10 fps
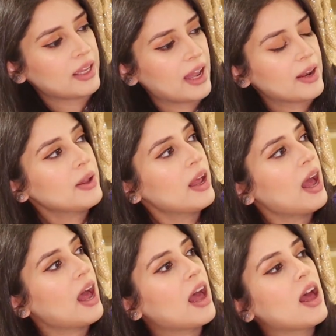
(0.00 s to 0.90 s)
again,
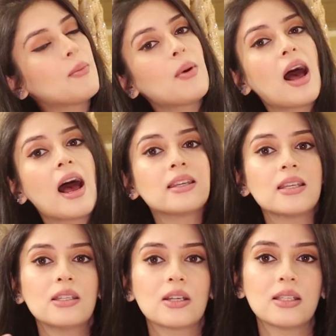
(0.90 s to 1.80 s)
um,
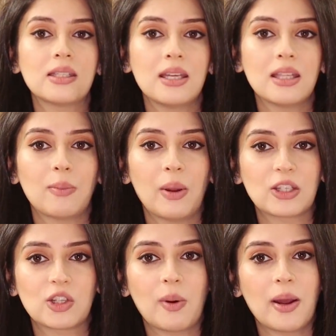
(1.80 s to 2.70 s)
and as you can see in the
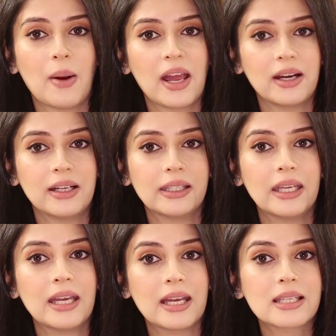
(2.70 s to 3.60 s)
picture by Maya
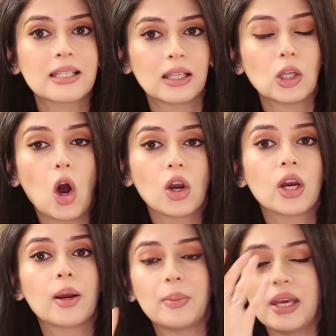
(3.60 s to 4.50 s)
Ali, it is a
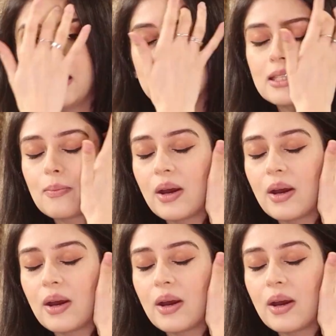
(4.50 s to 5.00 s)
long piece,